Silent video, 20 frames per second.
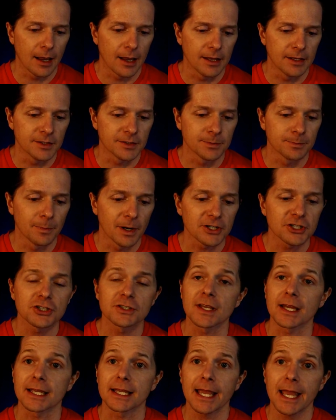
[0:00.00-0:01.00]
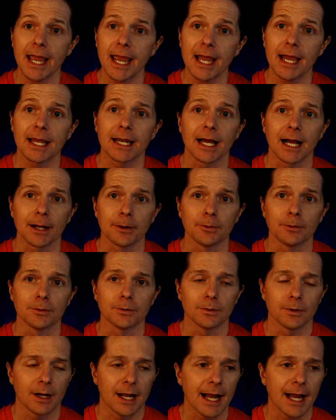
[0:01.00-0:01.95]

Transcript: as much as I can, I will